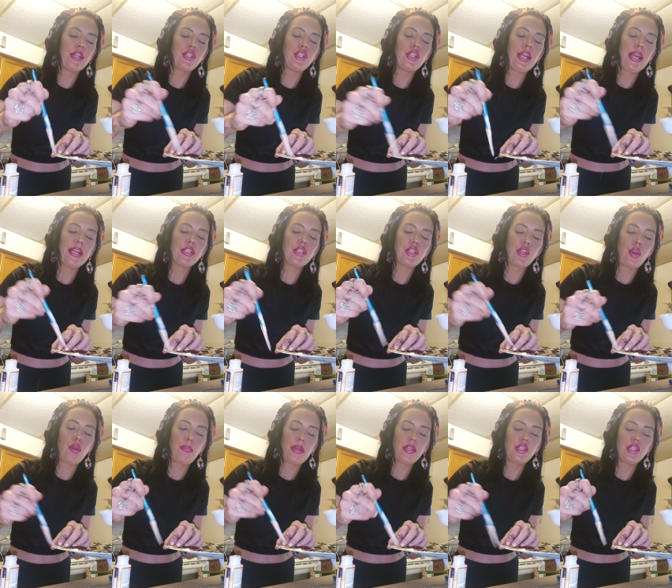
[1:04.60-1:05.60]
that she has
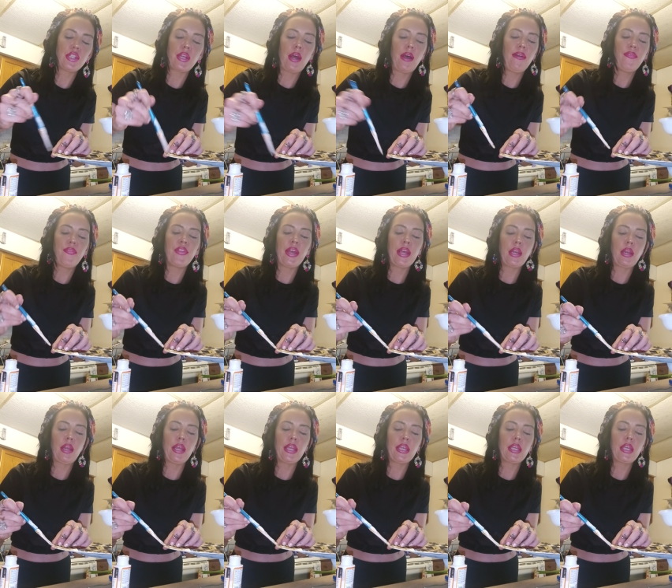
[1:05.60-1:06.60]
so much stuff
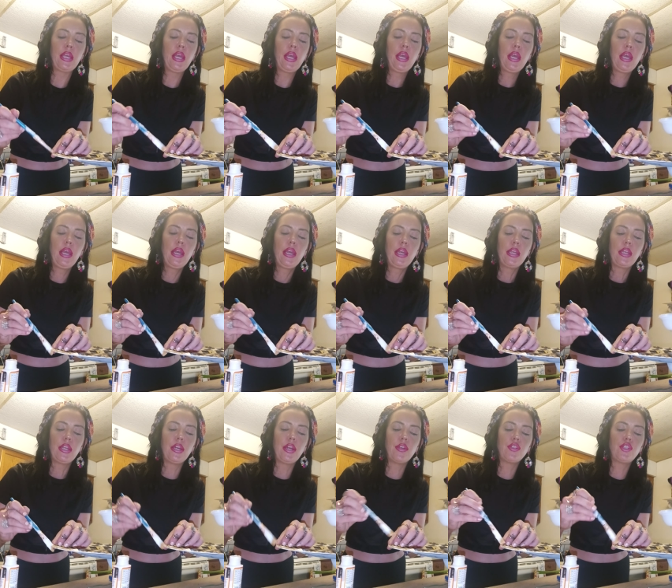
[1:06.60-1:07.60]
that, like,
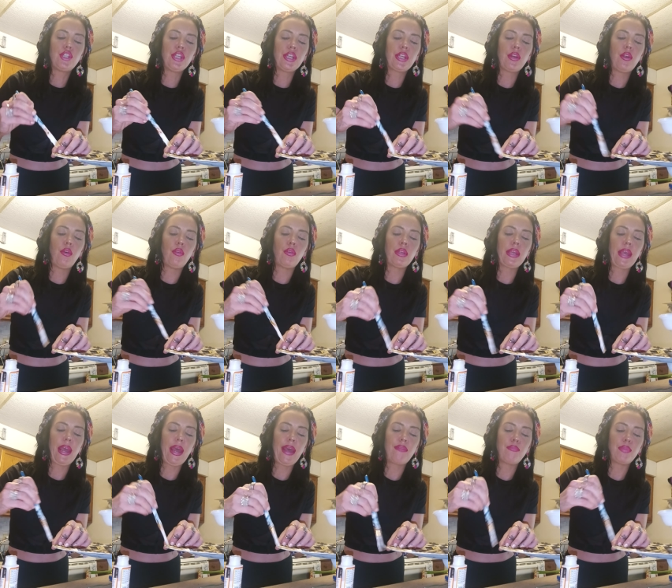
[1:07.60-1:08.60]
you know, she can
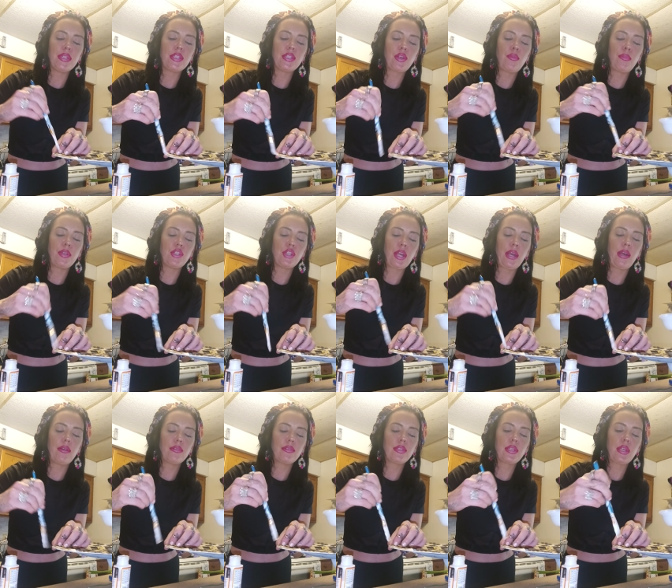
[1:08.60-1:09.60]
only have but so much
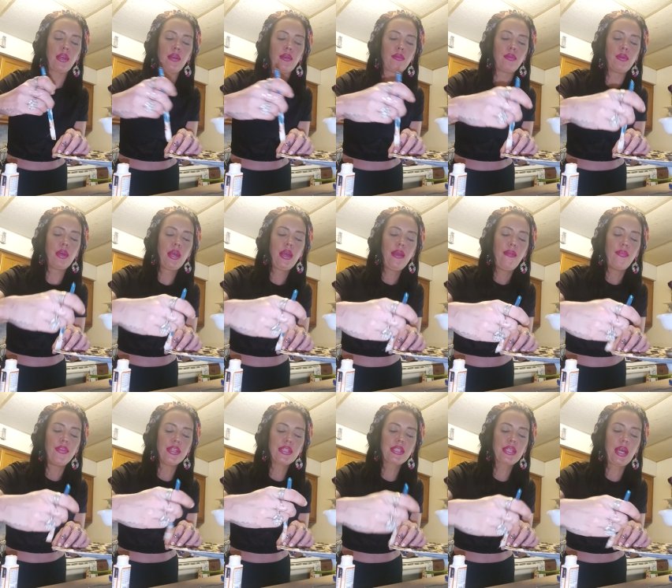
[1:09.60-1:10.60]
out. So
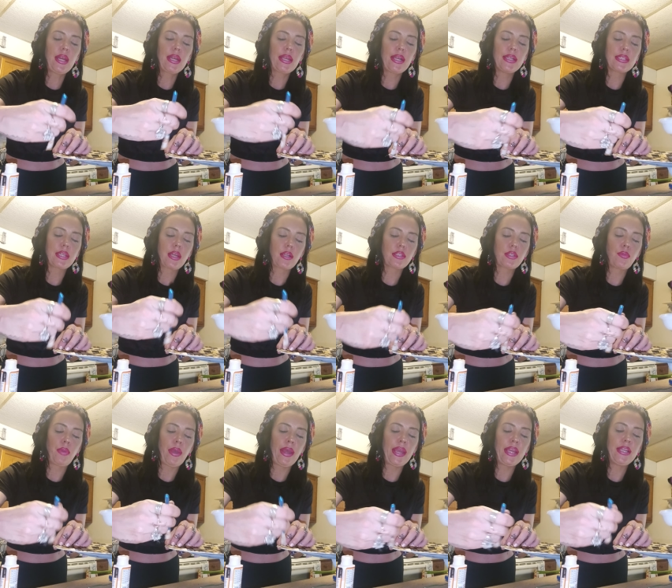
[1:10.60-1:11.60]
this kind of got tucked
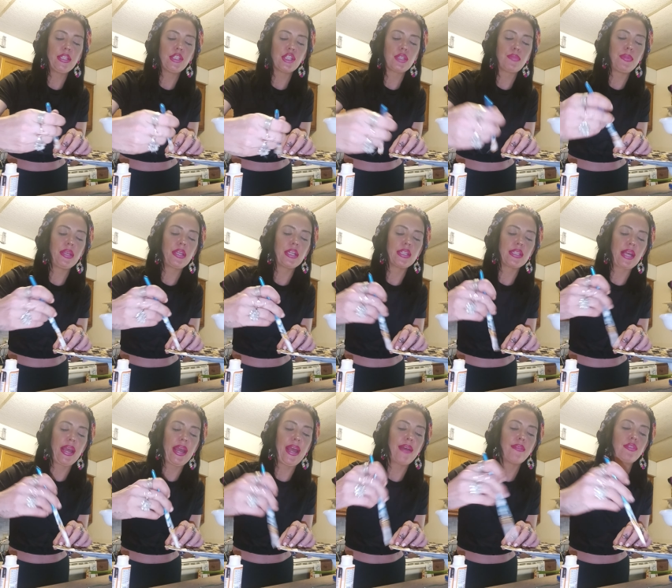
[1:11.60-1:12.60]
away just because
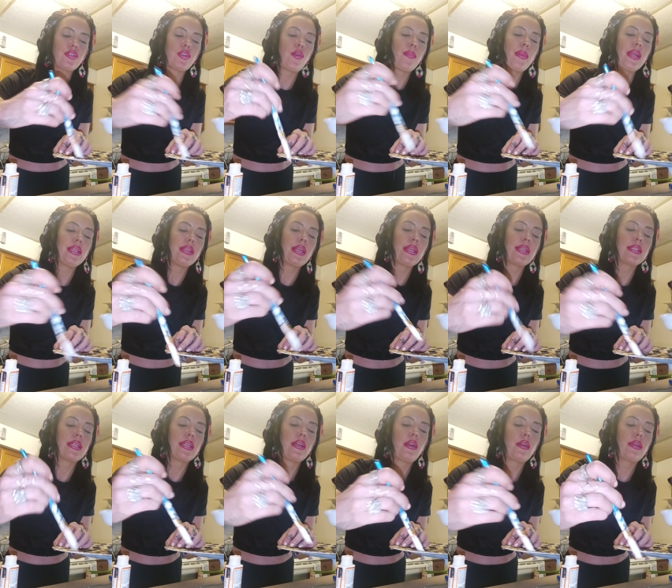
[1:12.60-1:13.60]
I have so many
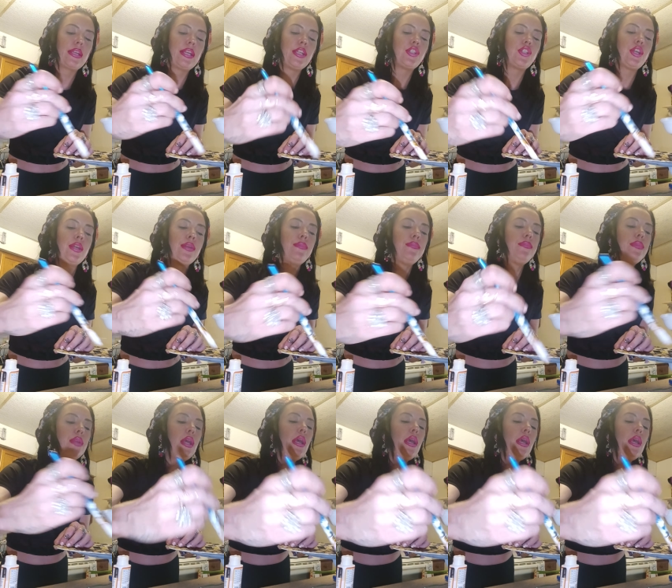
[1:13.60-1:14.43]
things in her kitchen,